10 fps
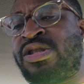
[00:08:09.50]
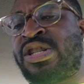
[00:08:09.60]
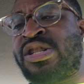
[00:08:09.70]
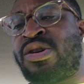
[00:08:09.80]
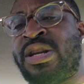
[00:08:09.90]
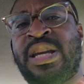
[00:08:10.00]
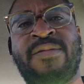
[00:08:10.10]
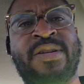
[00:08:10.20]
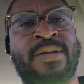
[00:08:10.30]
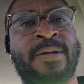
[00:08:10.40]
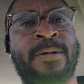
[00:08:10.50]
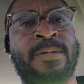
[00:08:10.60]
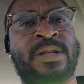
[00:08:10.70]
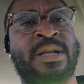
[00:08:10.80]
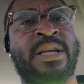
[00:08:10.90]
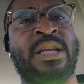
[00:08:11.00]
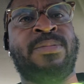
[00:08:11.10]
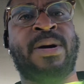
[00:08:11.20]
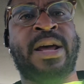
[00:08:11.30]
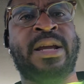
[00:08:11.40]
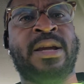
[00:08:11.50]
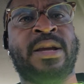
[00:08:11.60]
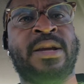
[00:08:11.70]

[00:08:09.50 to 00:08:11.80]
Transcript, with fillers: just gonna give it to anybody.